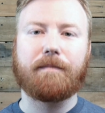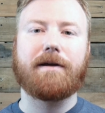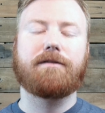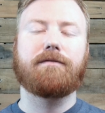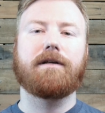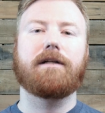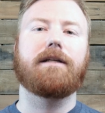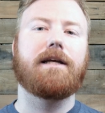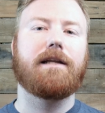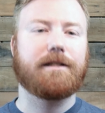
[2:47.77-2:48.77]
makes it really
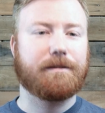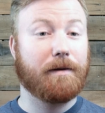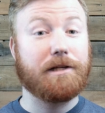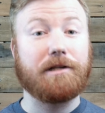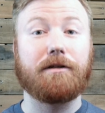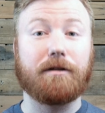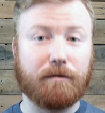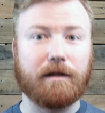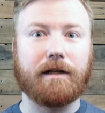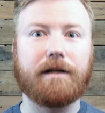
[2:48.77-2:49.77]
clean. It just makes you look
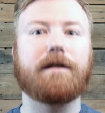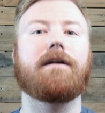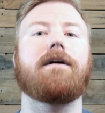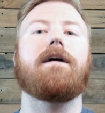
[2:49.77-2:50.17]
really good.